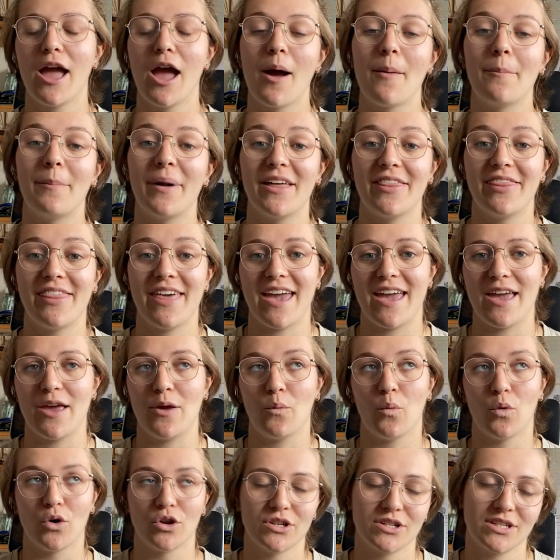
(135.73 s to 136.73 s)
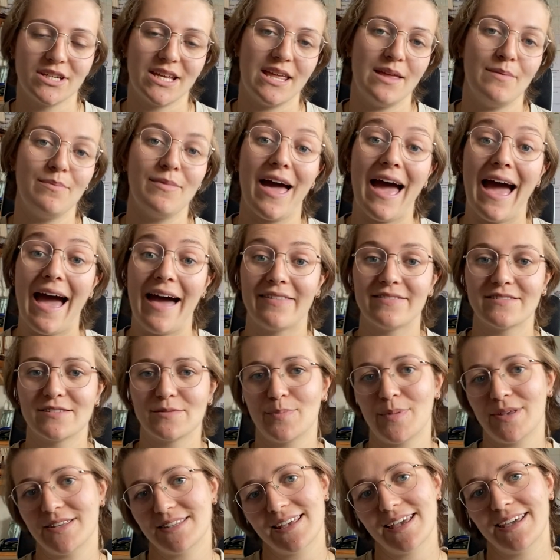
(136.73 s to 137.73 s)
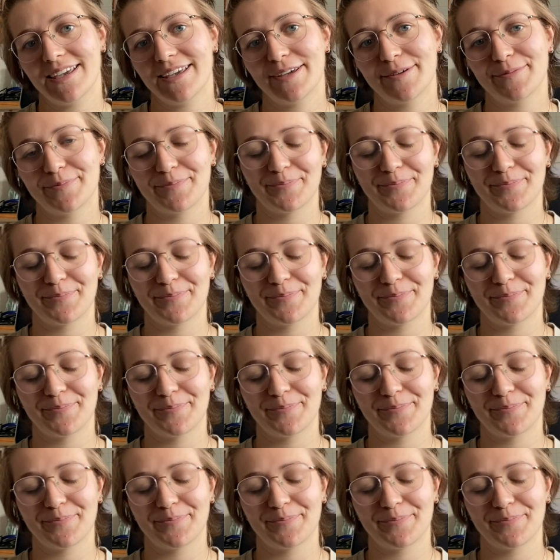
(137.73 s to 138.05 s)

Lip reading: but they want to keep their hands busy.